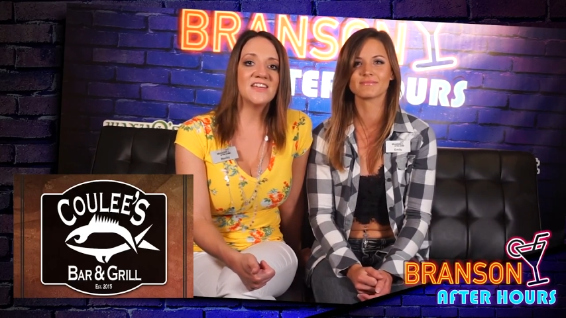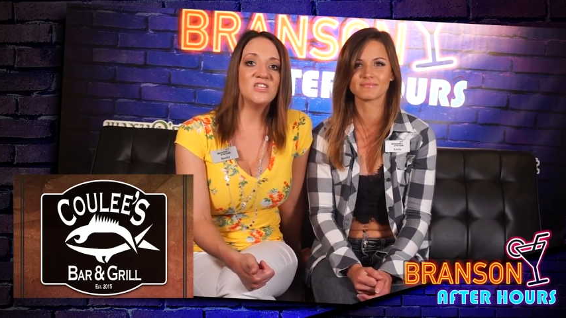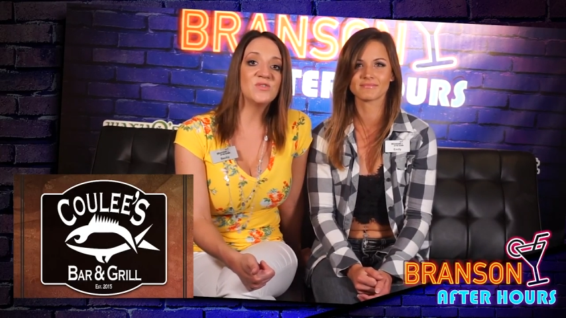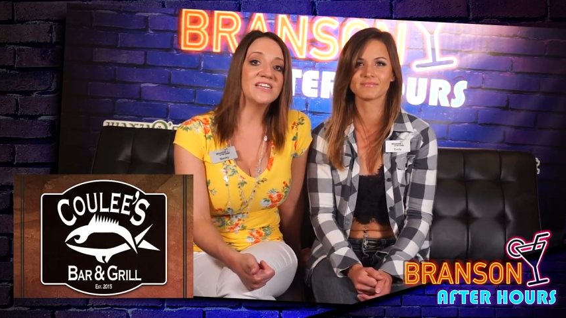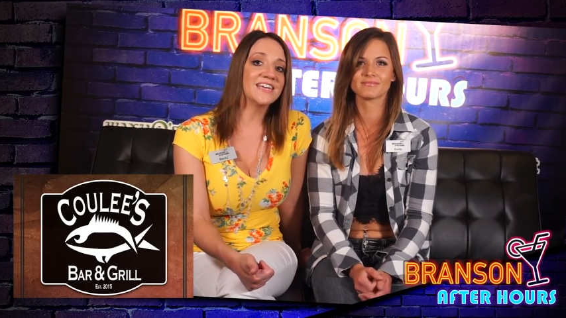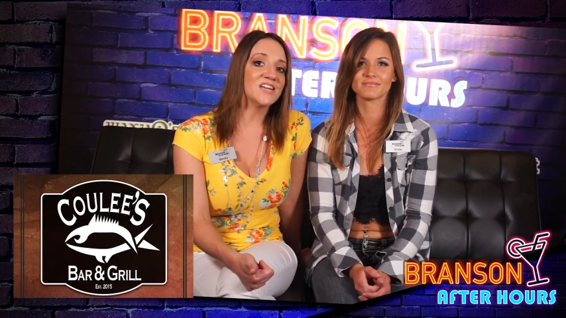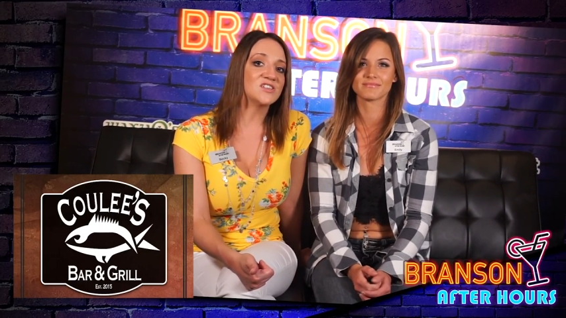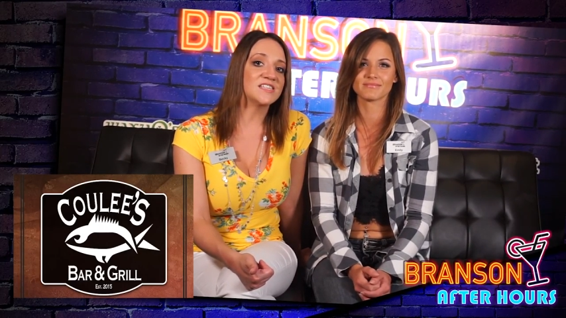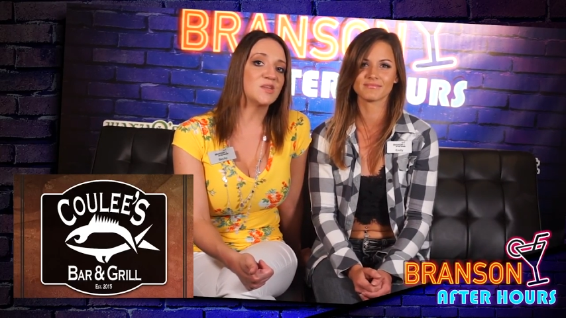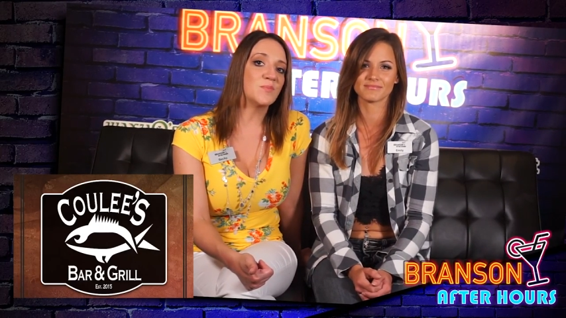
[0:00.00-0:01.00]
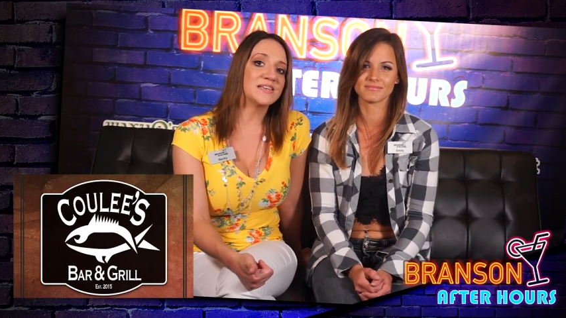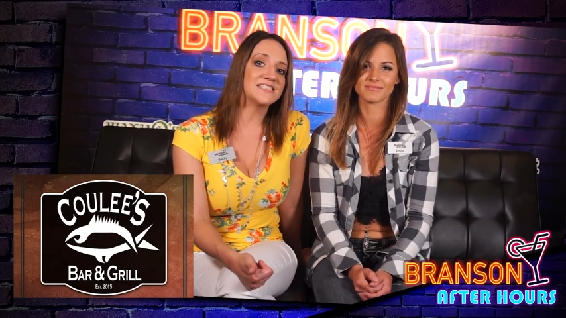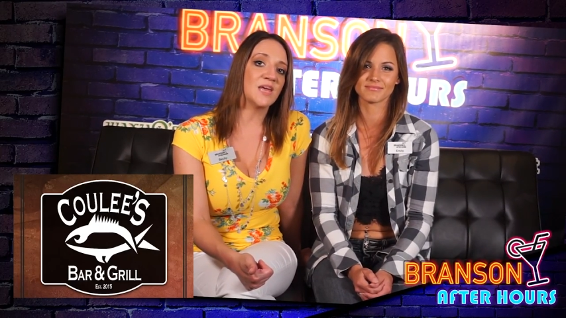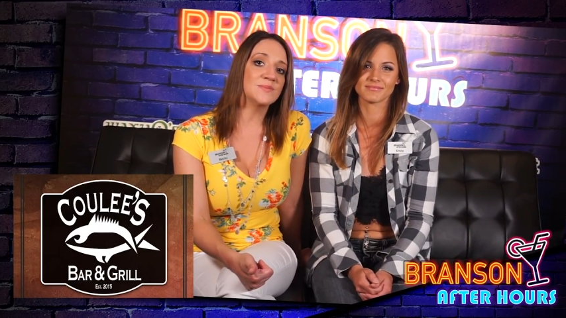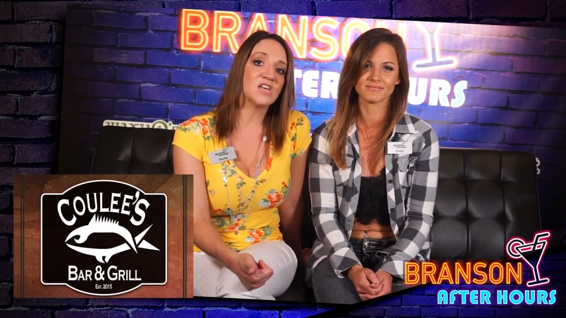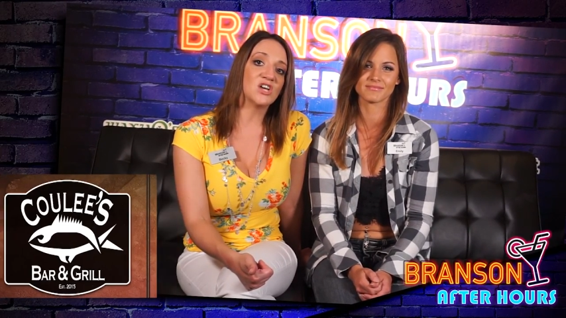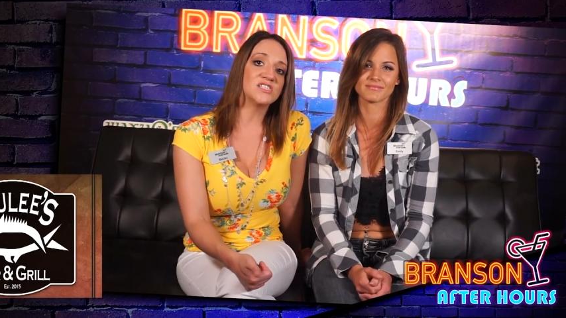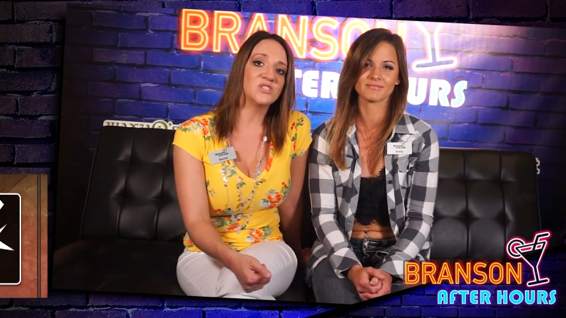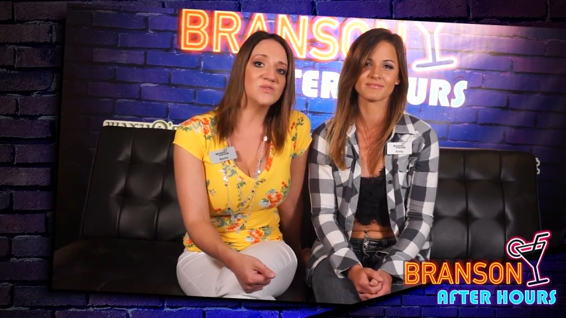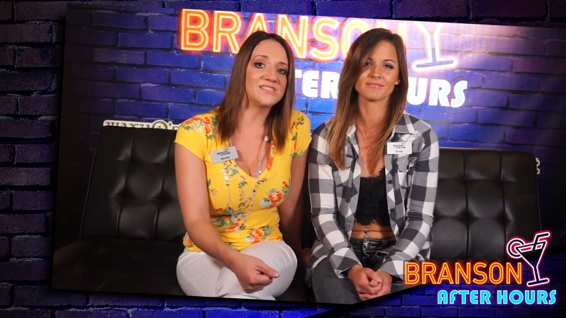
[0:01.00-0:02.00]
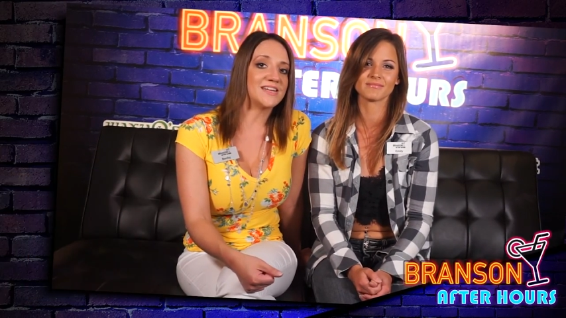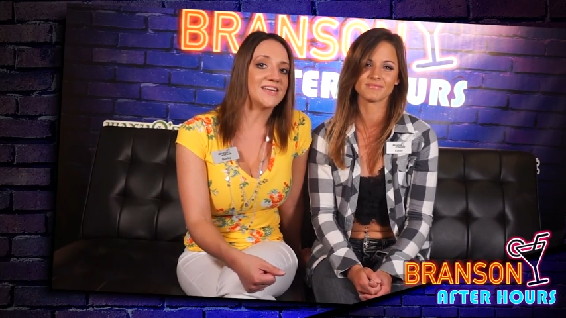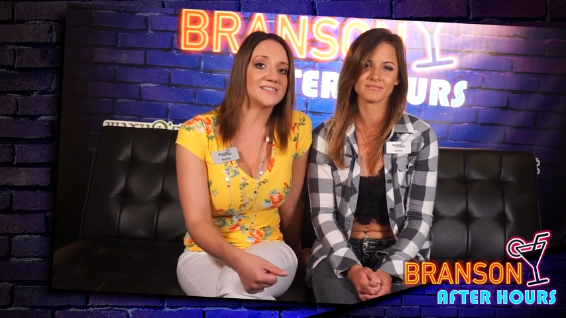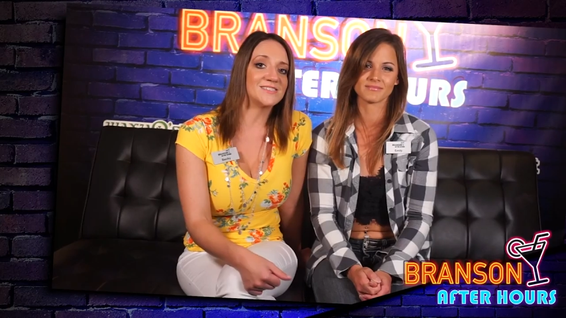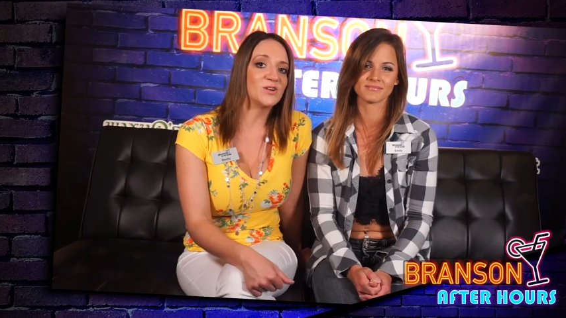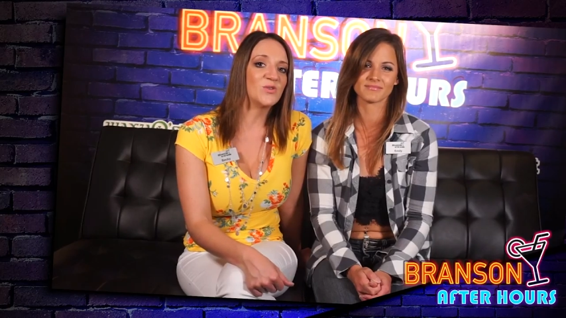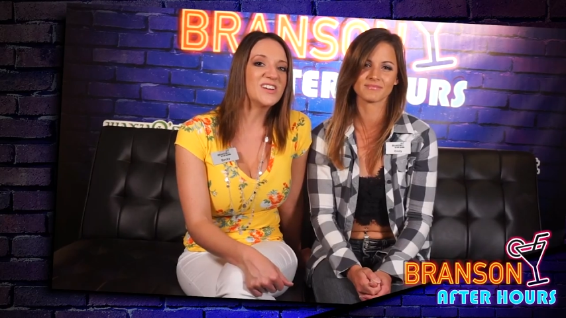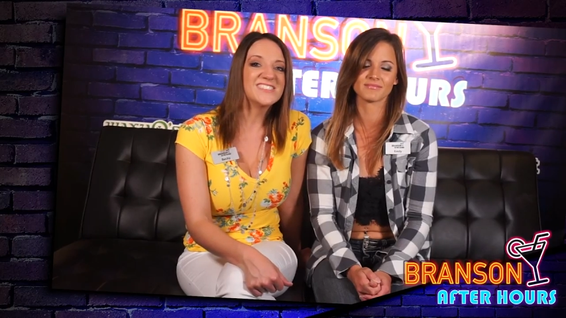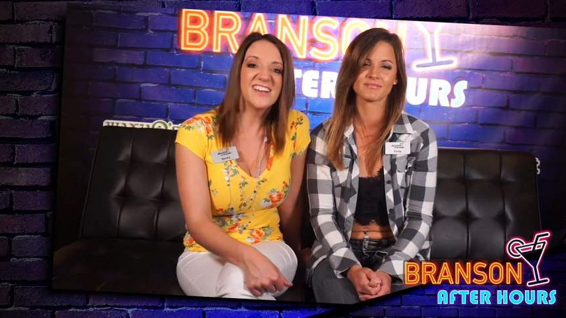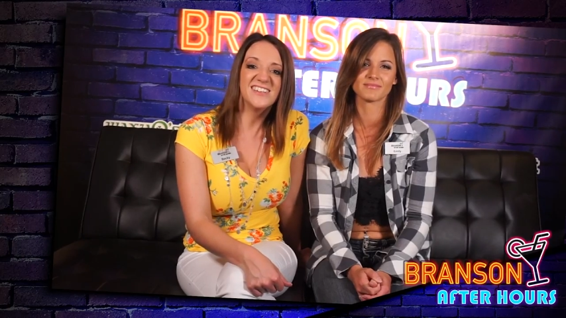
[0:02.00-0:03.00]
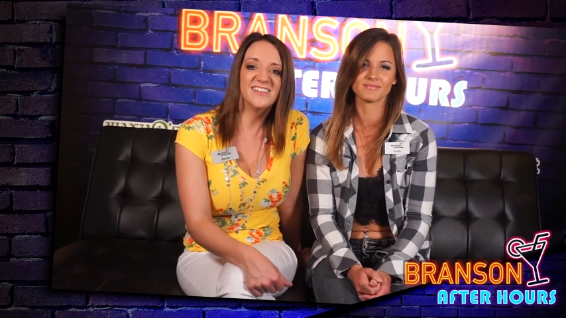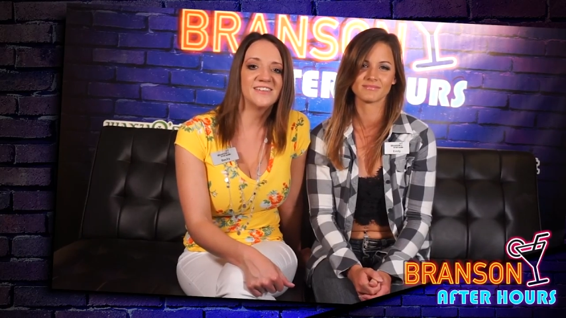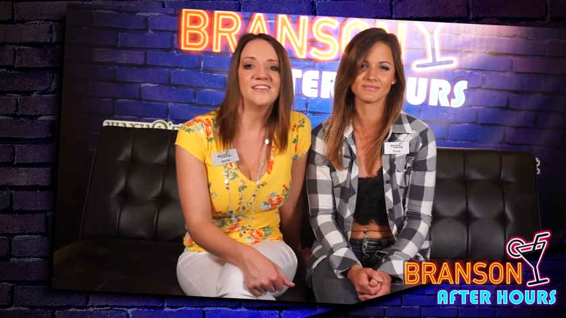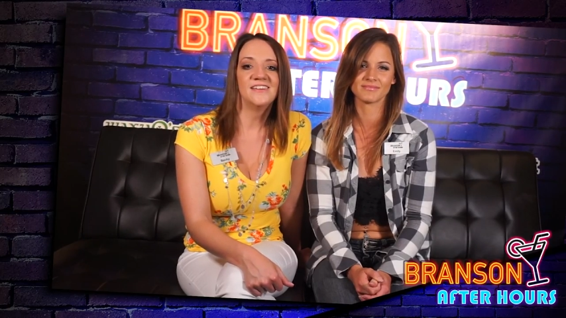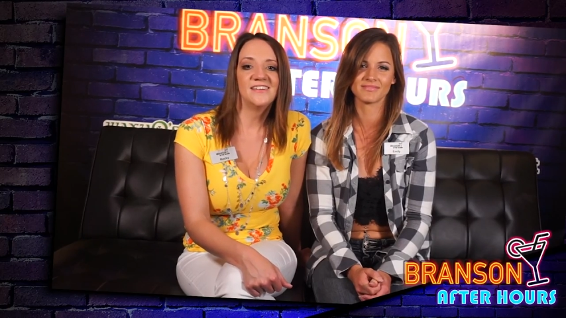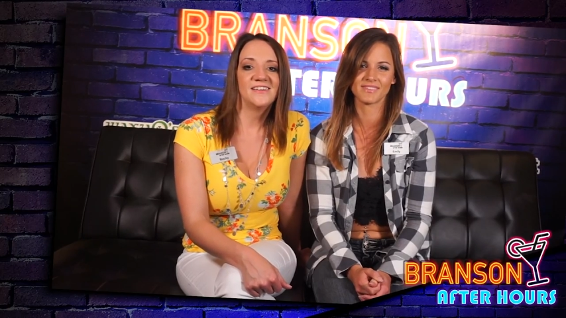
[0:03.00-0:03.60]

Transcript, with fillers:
Speaker 1: and then you can catch us at the mixtapes on Tuesday. So we're excited.